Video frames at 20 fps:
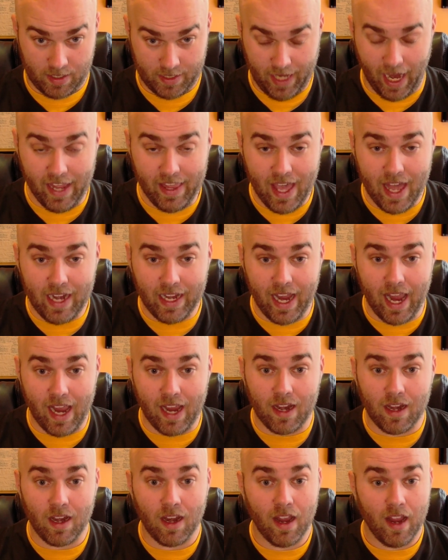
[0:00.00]
Say that
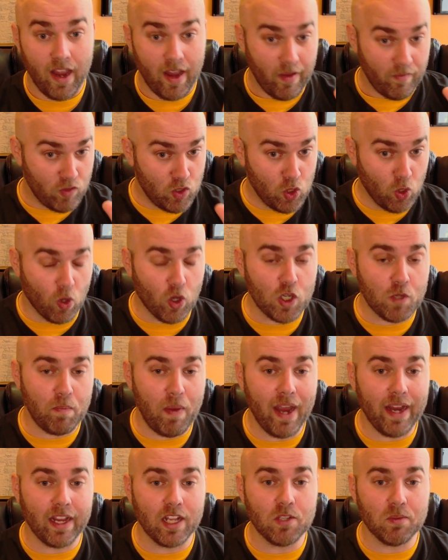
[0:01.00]
again. George
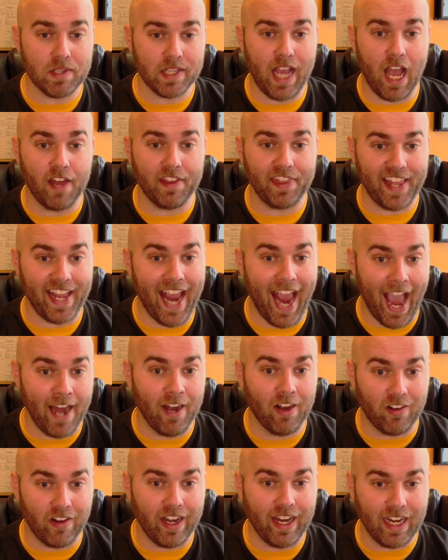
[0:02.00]
Pickens was healthy
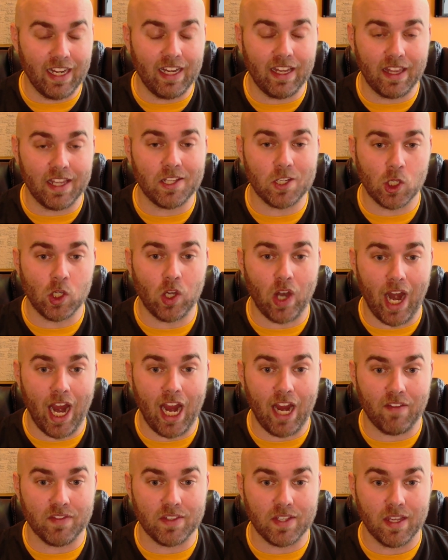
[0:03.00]
entering into this
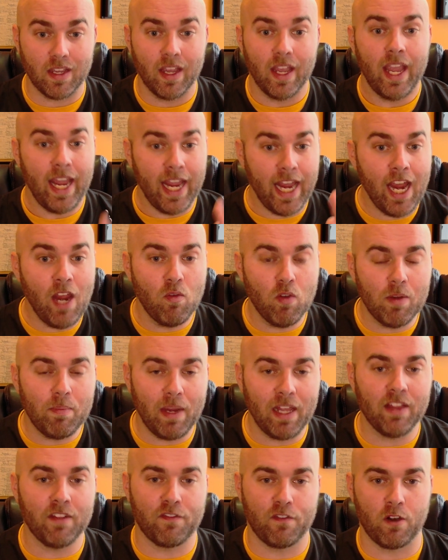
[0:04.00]
draft. He would
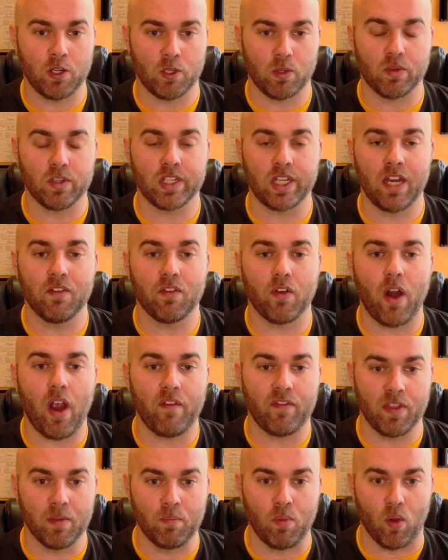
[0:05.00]
be the first receiver
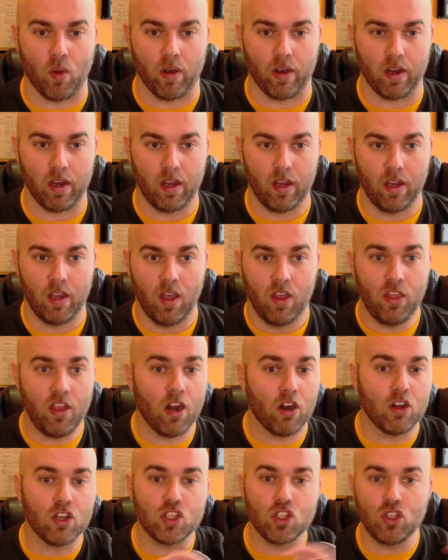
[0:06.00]
off the board.
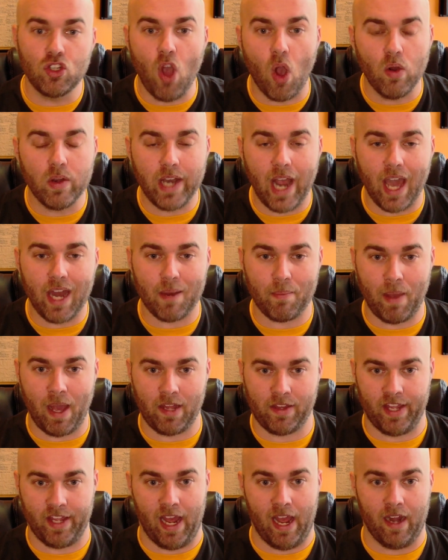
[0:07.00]
There is no doubt
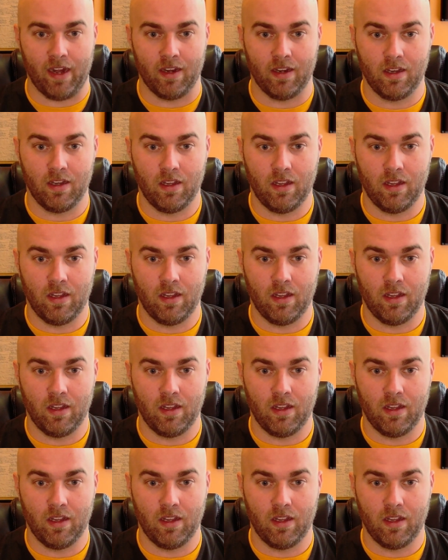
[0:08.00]
about that.